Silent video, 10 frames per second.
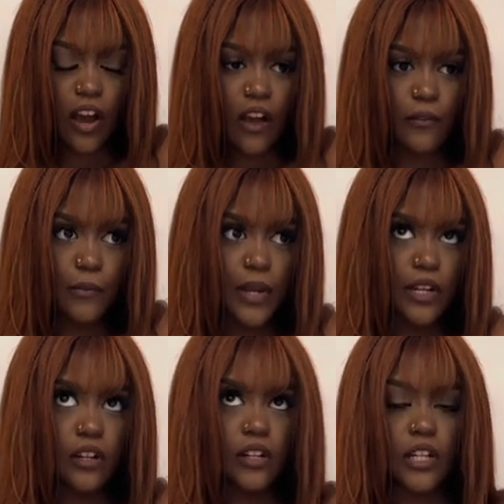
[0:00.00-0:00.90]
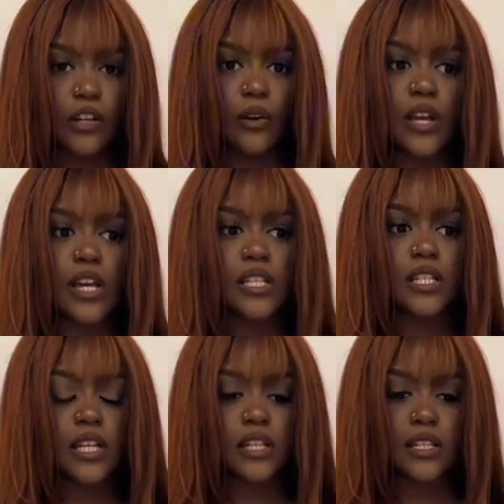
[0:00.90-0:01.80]
I've immediately noticed
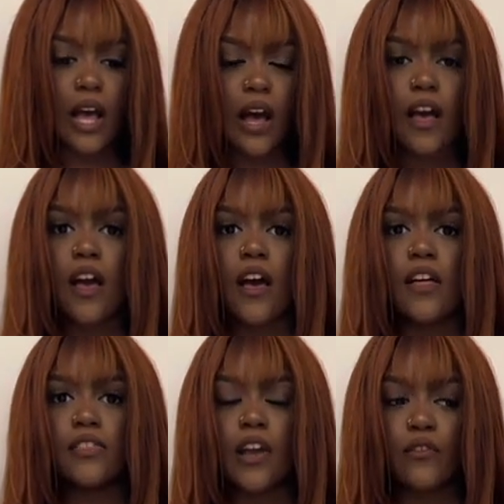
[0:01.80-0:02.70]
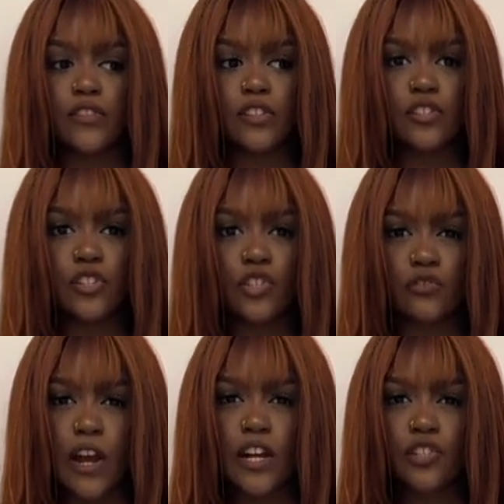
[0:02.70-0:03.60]
is that there isn't
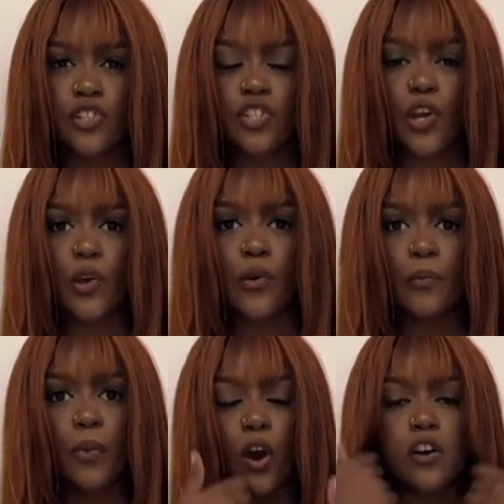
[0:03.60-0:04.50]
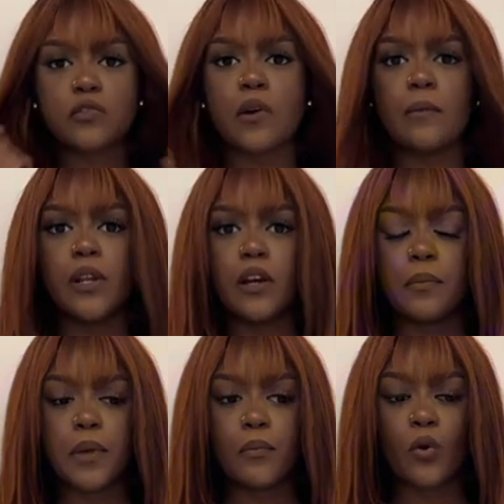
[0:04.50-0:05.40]
stretch, so parts where I'm a little
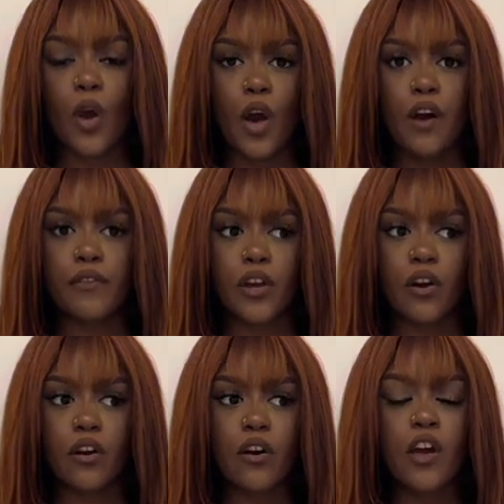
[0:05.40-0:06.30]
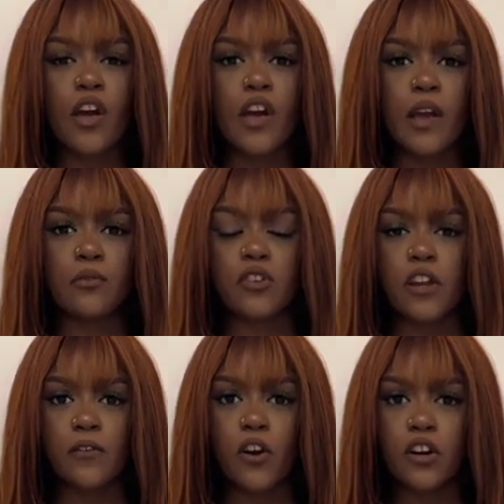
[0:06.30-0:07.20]
bit more curvy are, it was kind
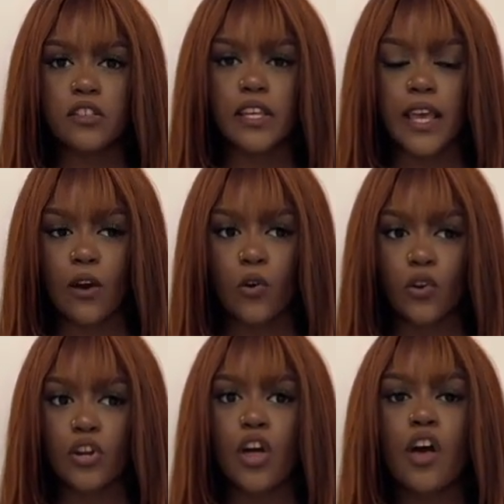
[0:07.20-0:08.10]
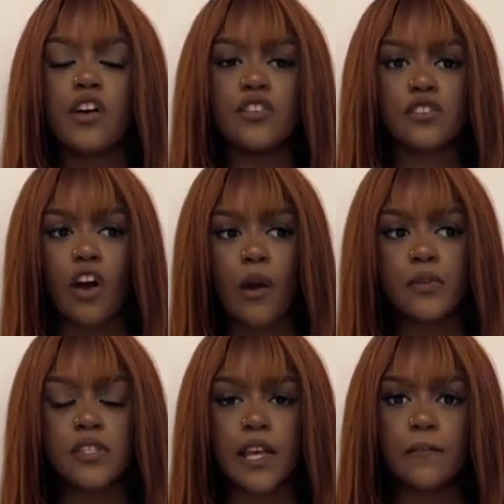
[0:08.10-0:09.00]
of hard to get on. So I would
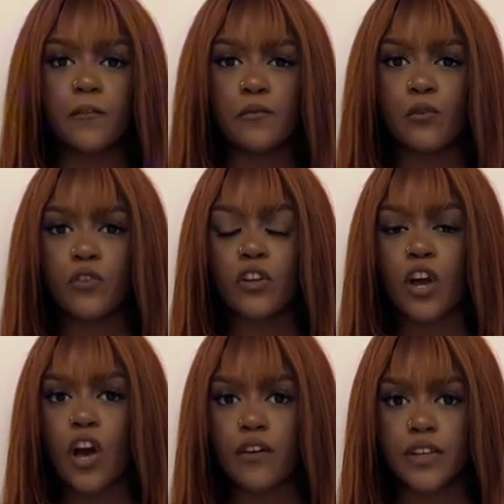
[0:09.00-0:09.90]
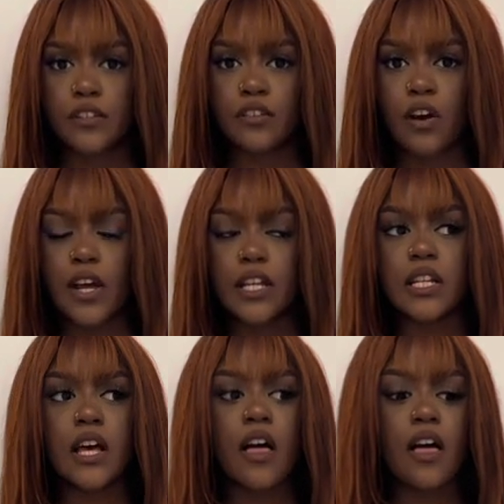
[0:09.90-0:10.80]
say if you're more on the curvy side,
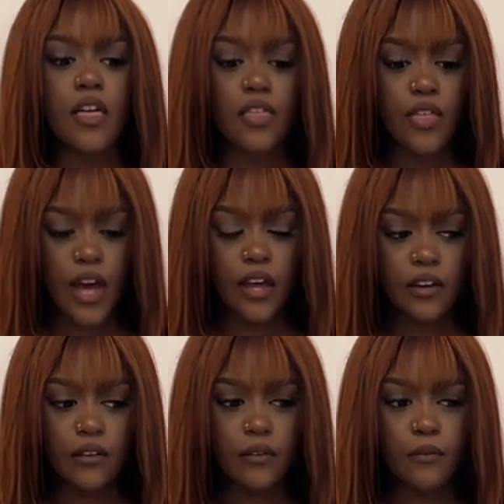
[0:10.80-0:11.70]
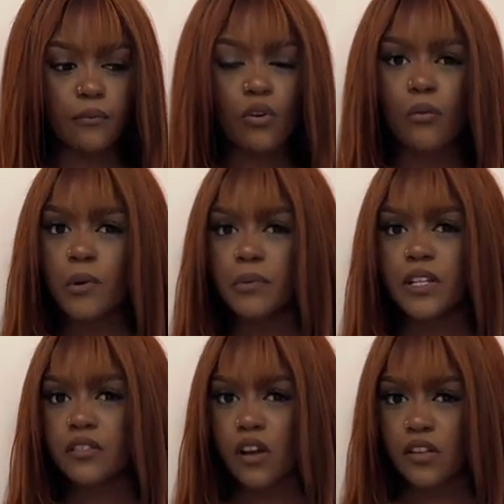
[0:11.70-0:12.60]
then probably
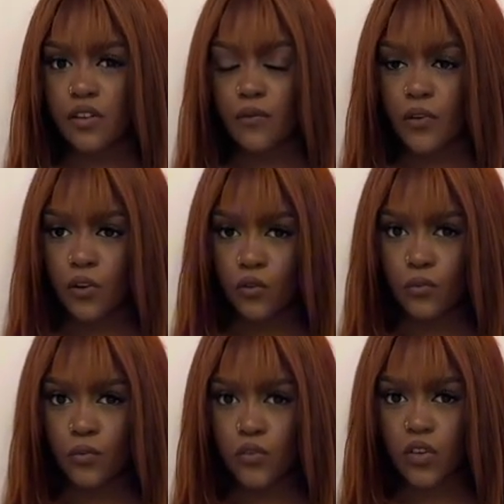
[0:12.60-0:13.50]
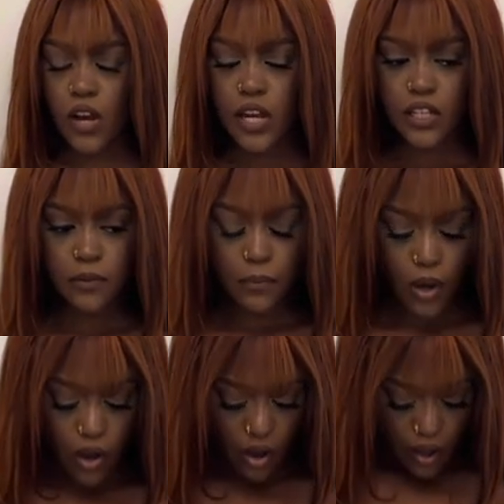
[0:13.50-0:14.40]
size up from your normal size.
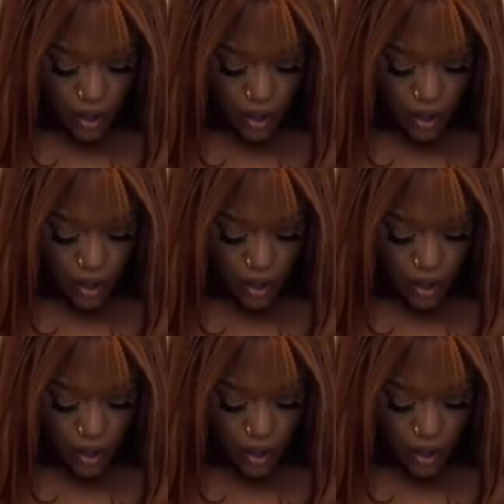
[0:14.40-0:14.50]
But